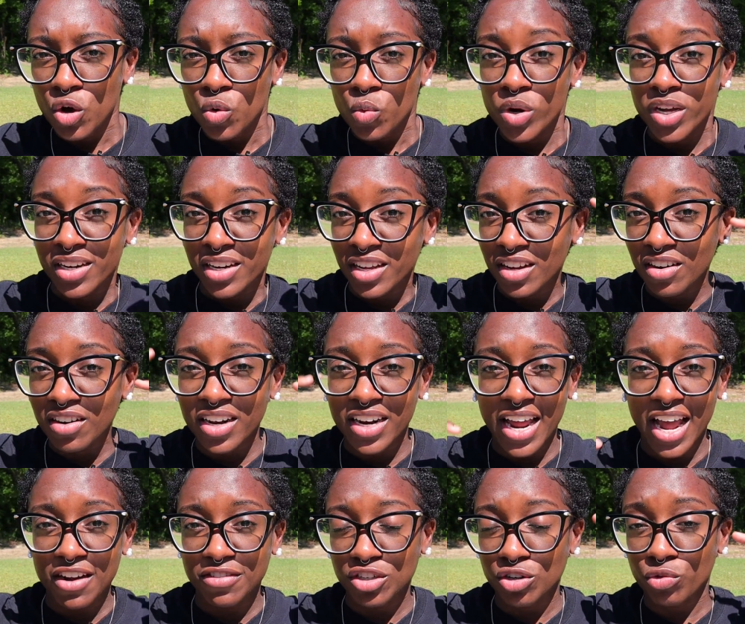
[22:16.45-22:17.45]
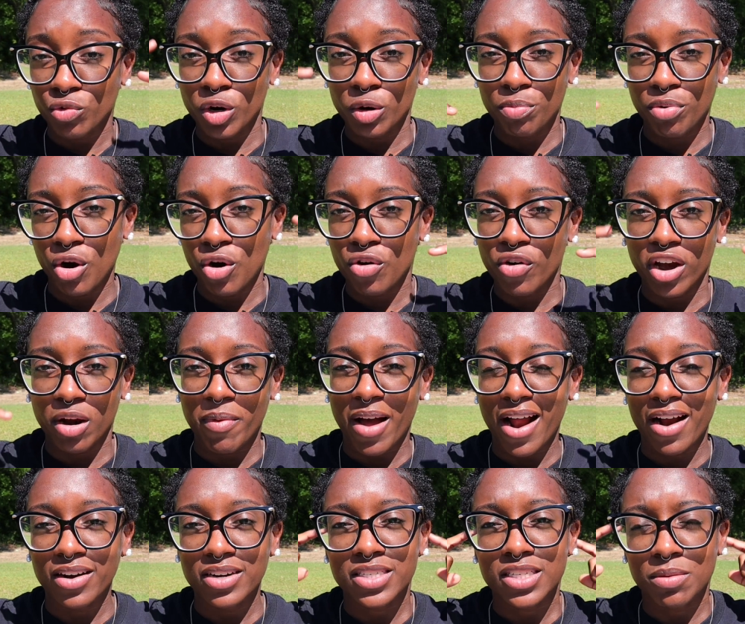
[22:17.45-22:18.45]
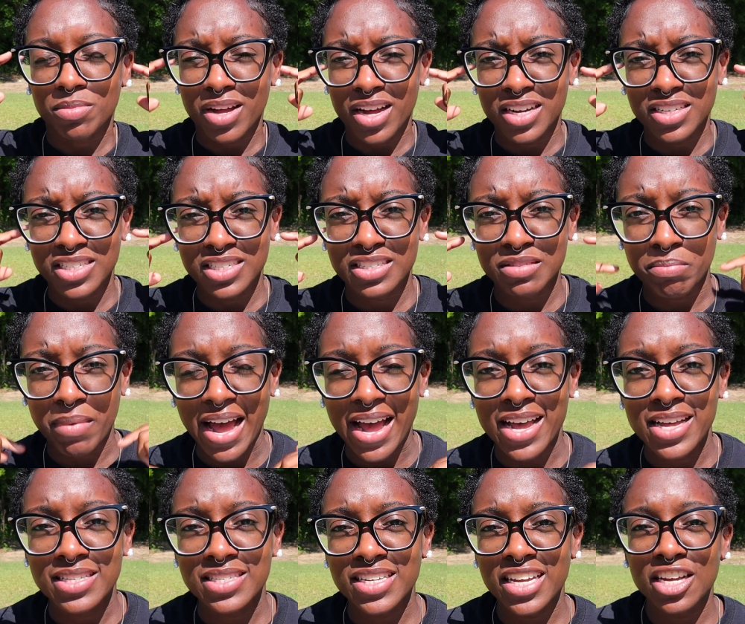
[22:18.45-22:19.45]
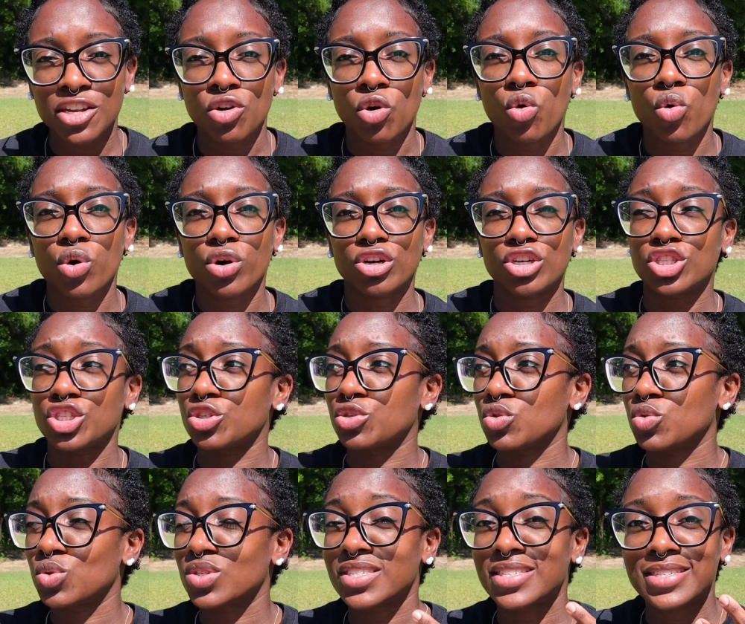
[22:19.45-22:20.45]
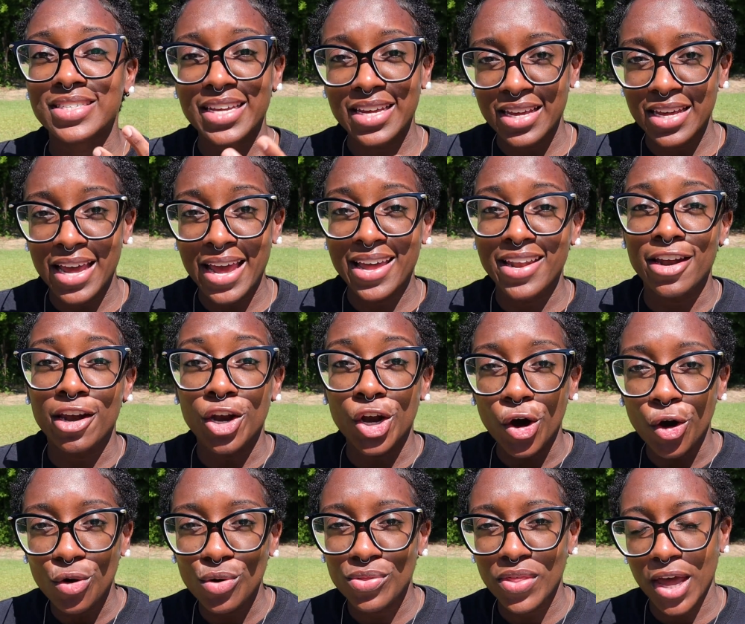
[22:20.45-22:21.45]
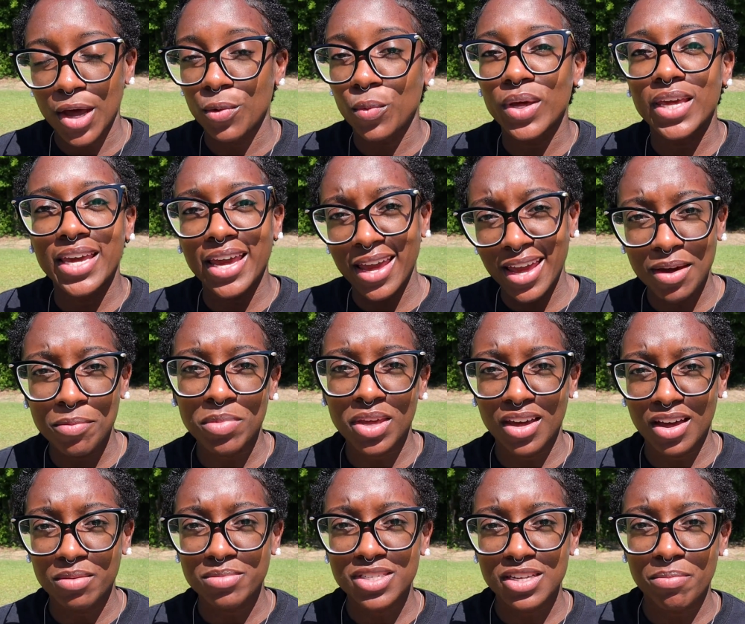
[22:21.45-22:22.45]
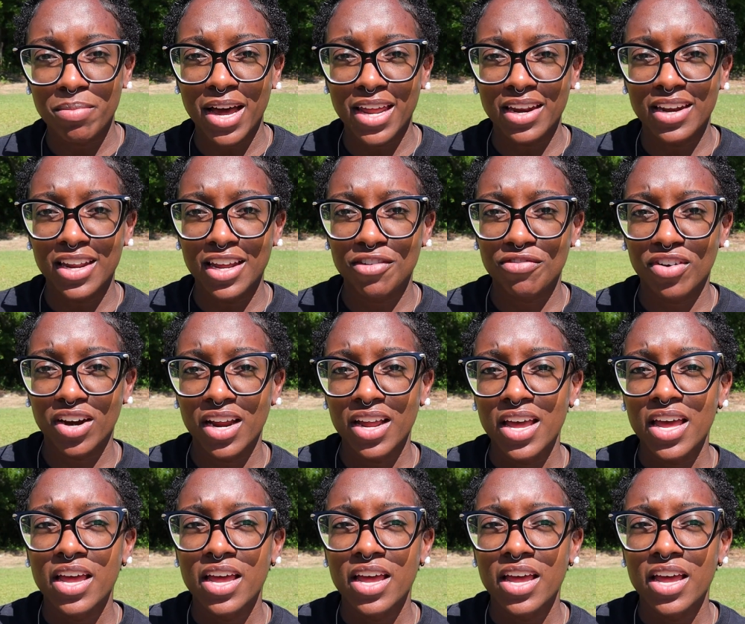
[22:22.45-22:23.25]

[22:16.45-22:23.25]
We literally have to reprogram our subconscious minds in order to see and know that we can become somebody different,